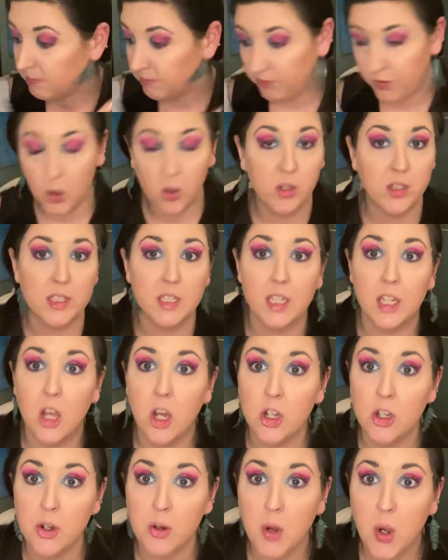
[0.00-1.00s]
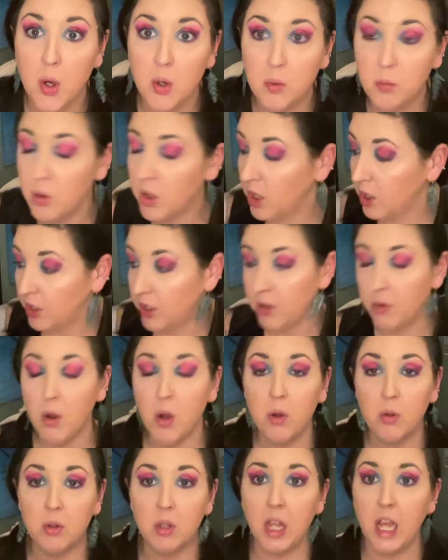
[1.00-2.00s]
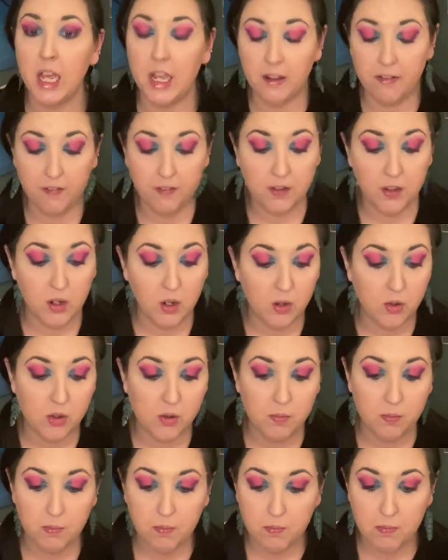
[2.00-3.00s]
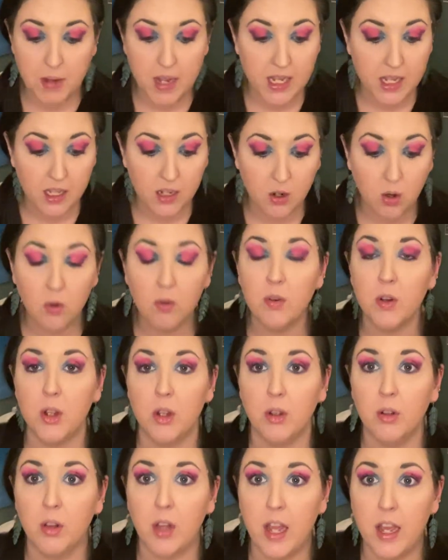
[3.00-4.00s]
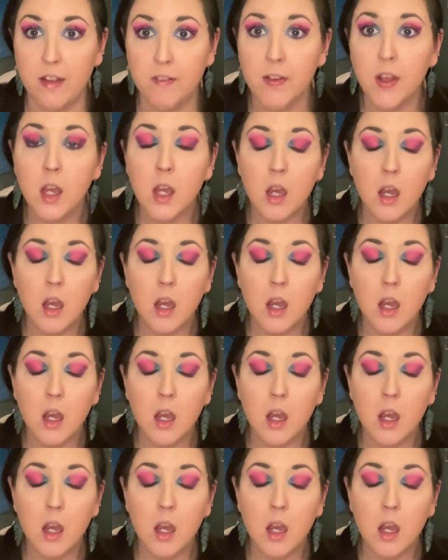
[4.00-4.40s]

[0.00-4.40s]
focusing on your own work, your own life, you know, making over your life,